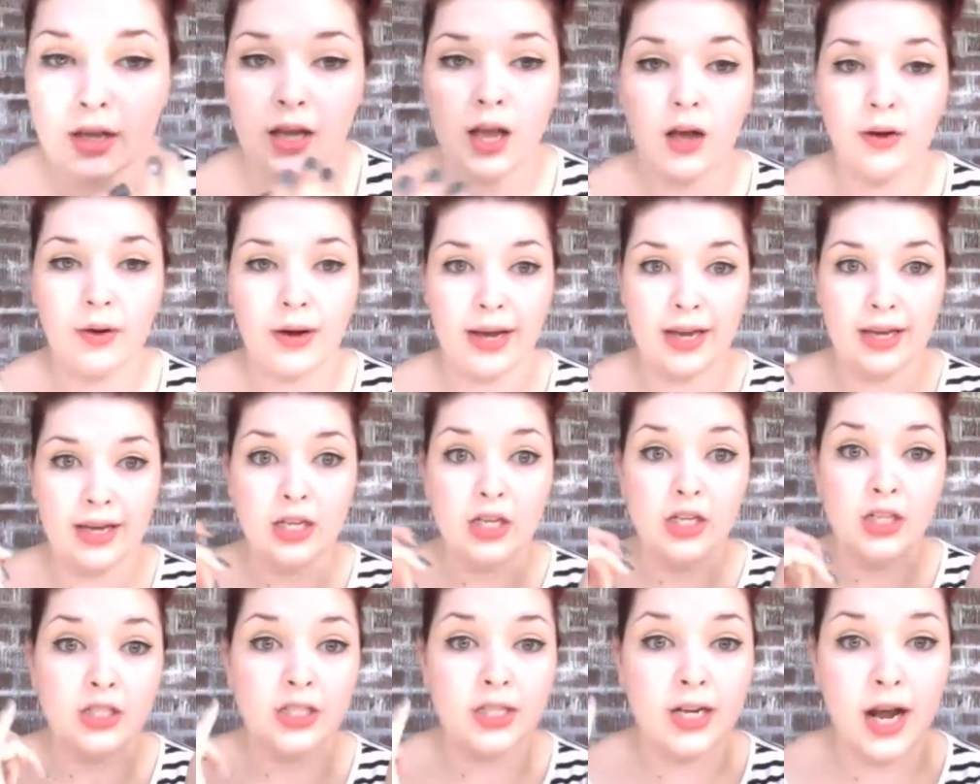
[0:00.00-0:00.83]
Okay,
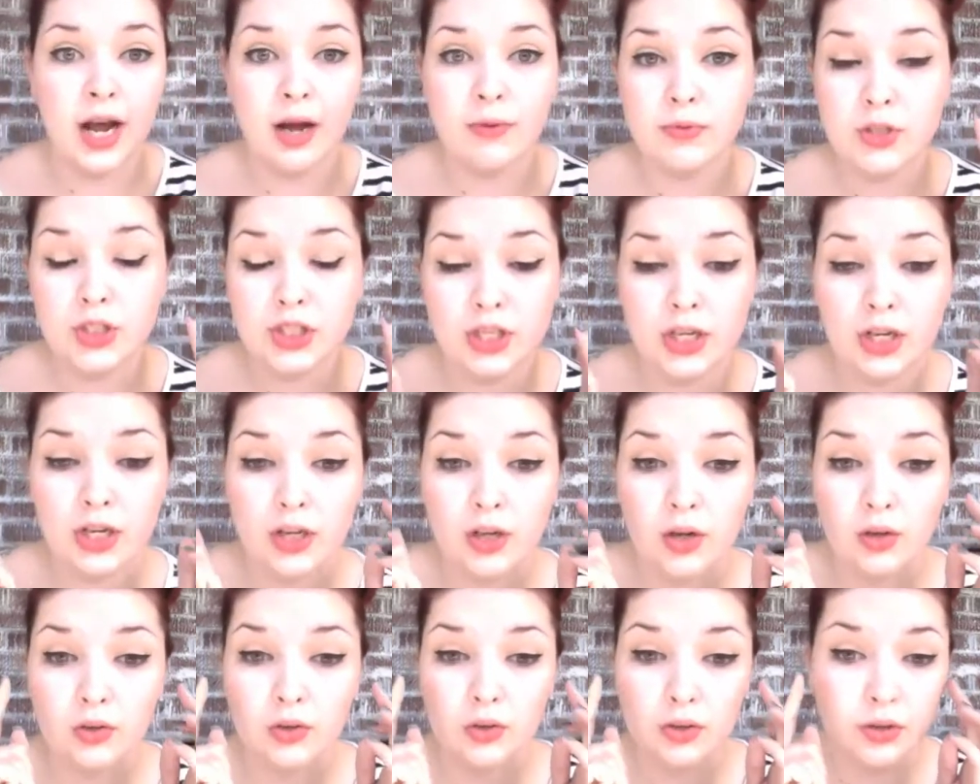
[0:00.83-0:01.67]
So now I'm just going to
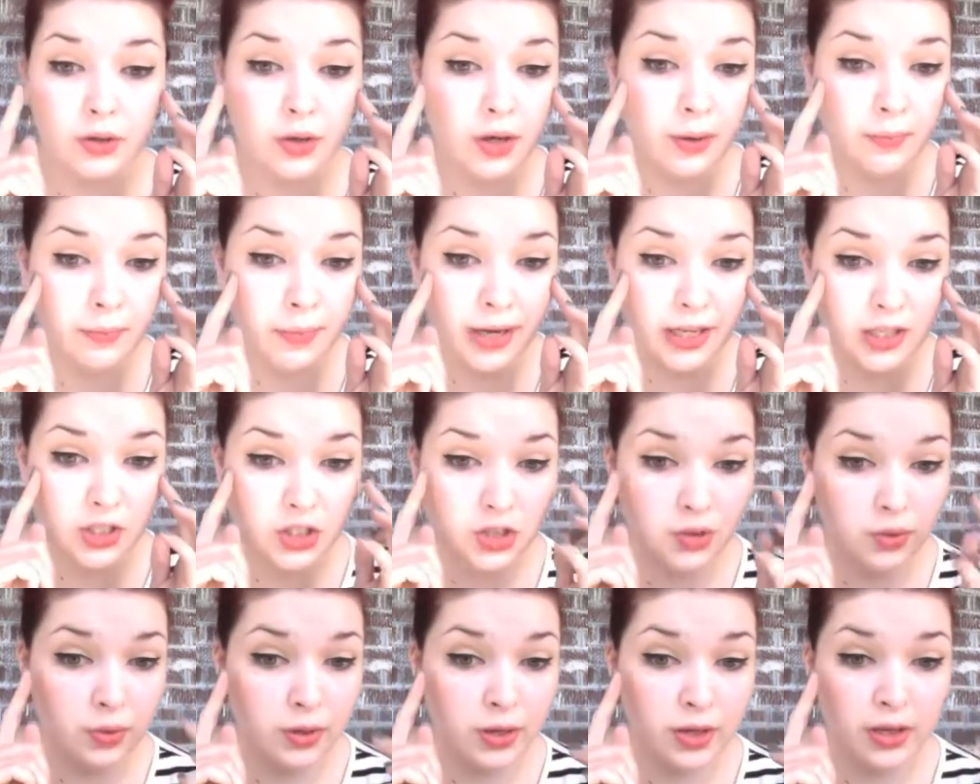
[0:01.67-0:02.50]
go through and make
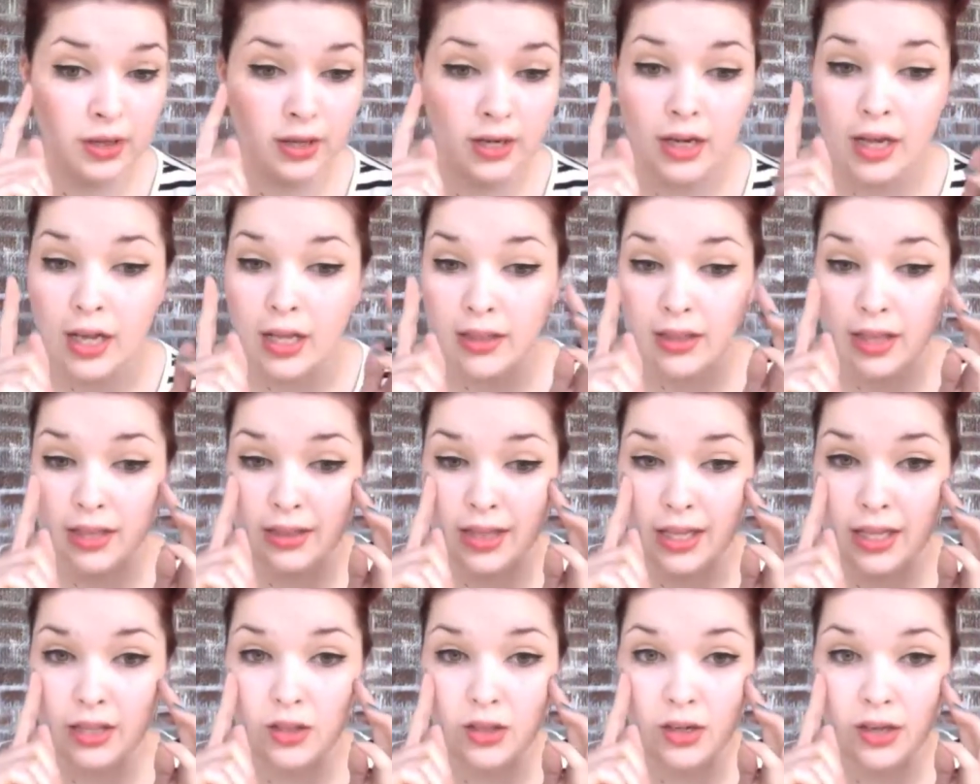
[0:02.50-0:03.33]
sure that
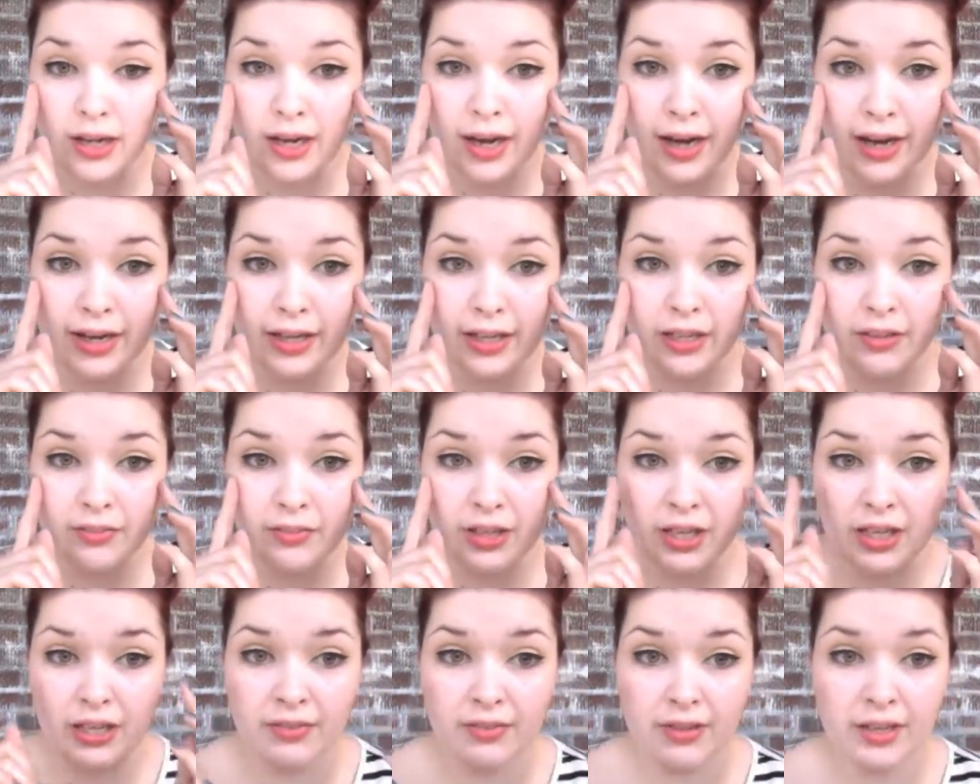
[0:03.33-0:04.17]
they look kind of
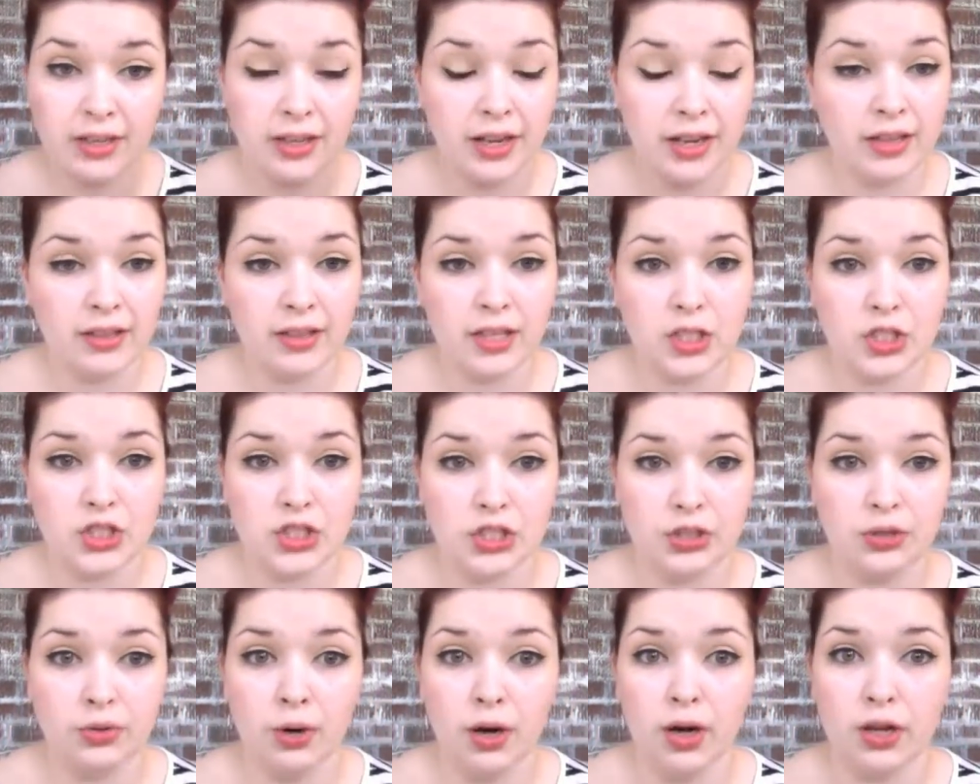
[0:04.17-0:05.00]
even, and they
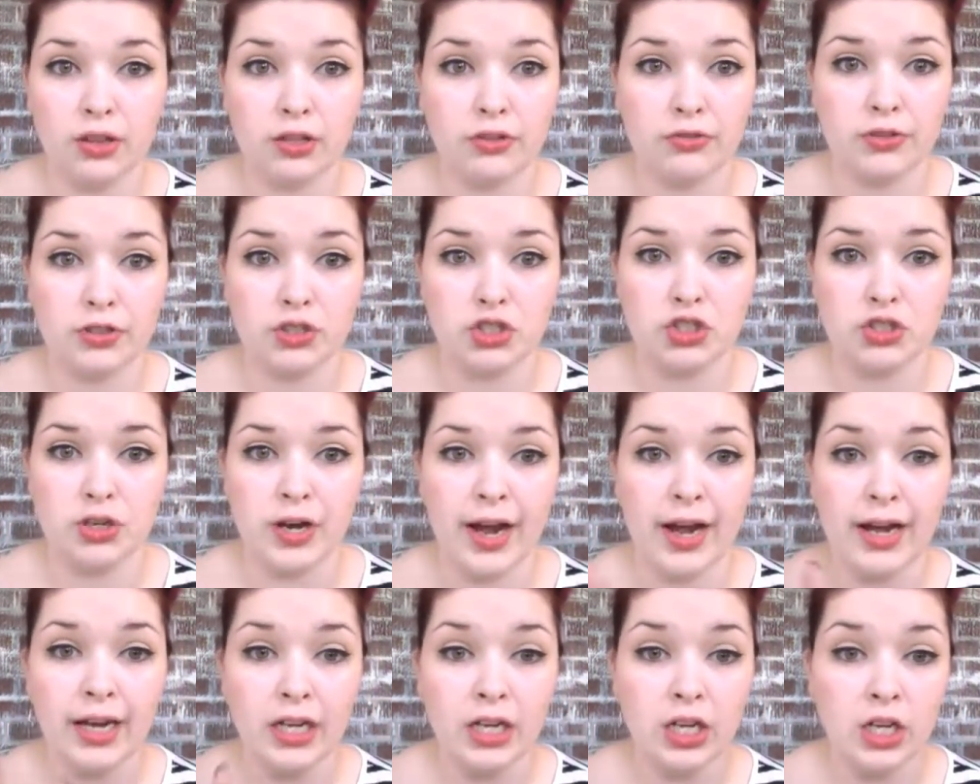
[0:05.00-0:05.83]
do on the first
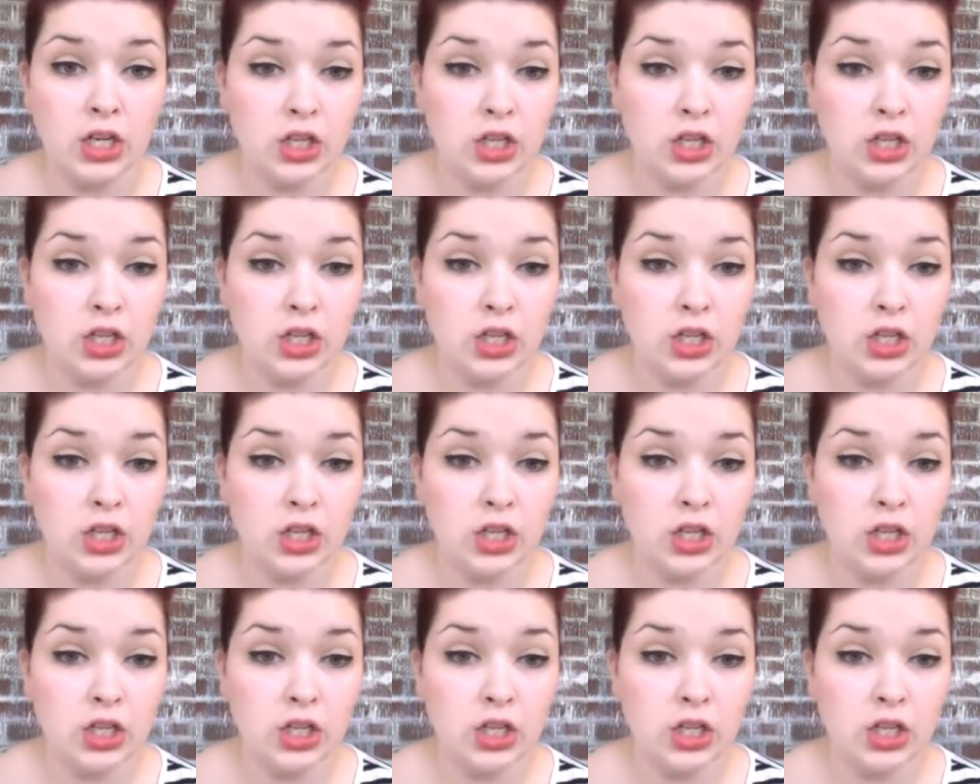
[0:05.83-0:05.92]
try.